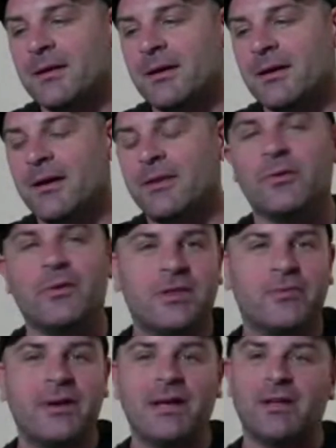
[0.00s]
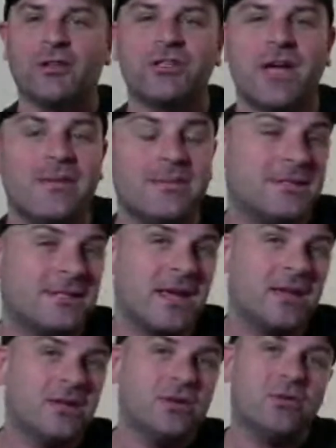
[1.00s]
there are three little shapes to
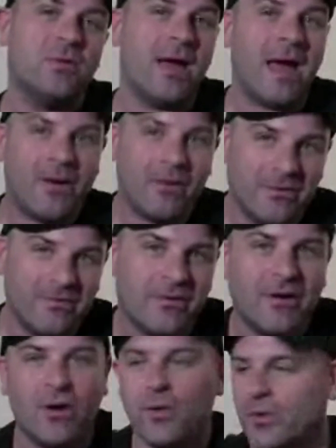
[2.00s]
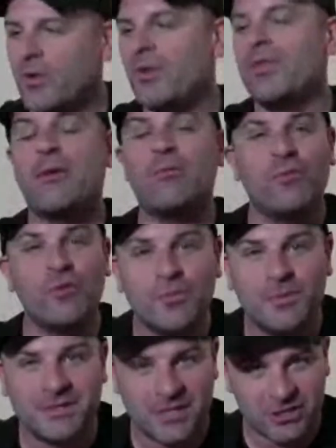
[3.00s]
get you out of that
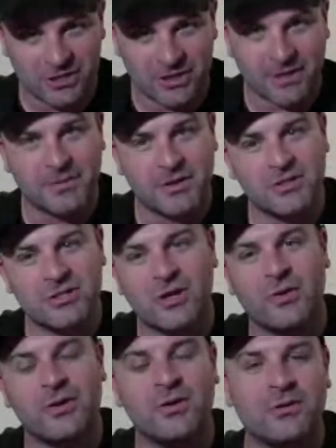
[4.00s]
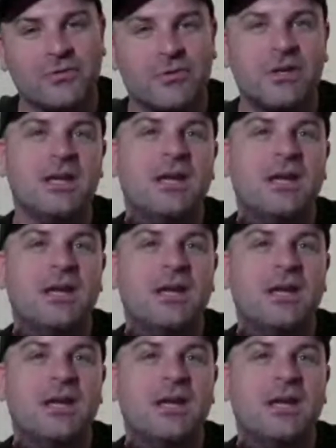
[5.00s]
root position that I'm going to show you. Three